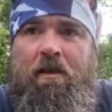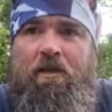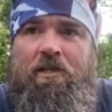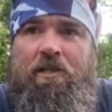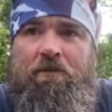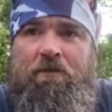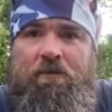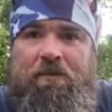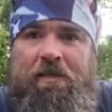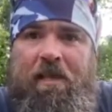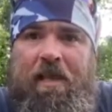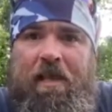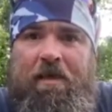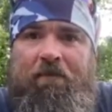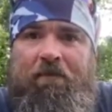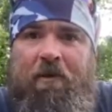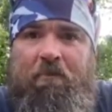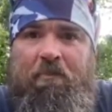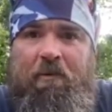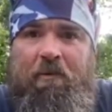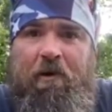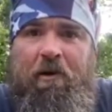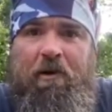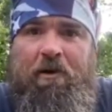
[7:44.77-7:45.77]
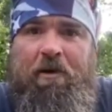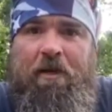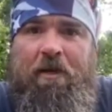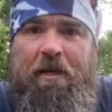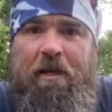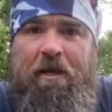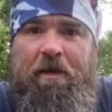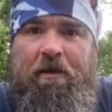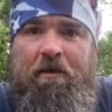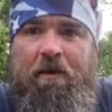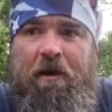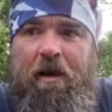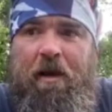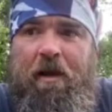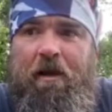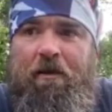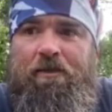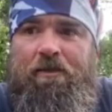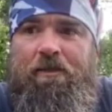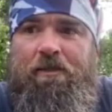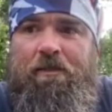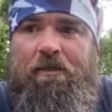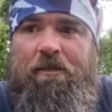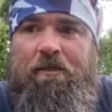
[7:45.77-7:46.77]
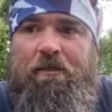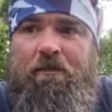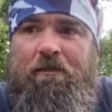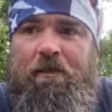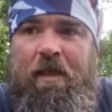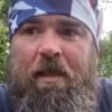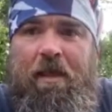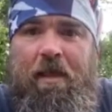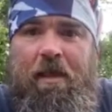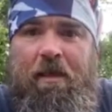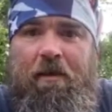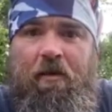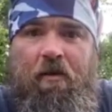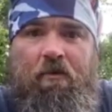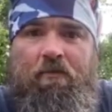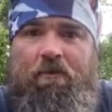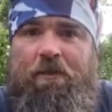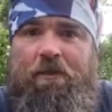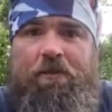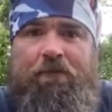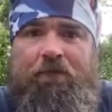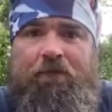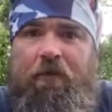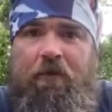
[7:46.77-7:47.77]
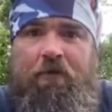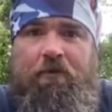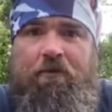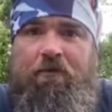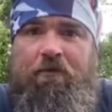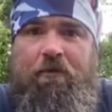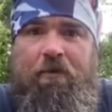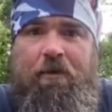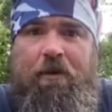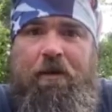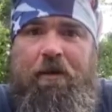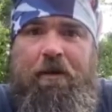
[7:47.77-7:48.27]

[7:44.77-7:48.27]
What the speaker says: she was having a party at her house, and they had all this food,